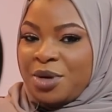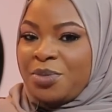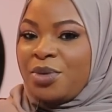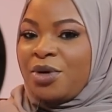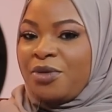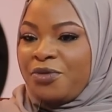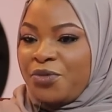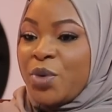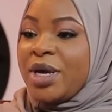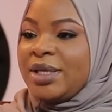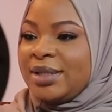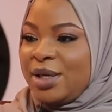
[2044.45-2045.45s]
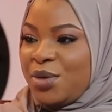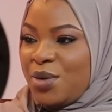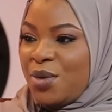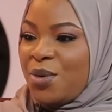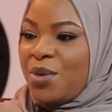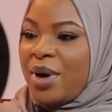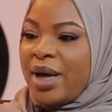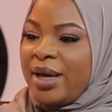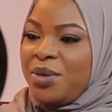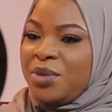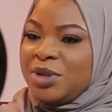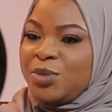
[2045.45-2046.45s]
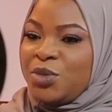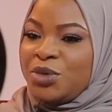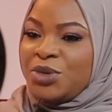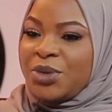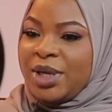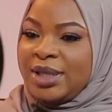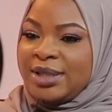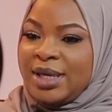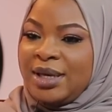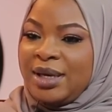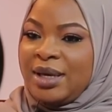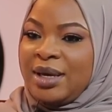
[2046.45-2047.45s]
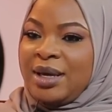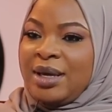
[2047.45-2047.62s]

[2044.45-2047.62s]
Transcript: couple of weeks ago, I was moderating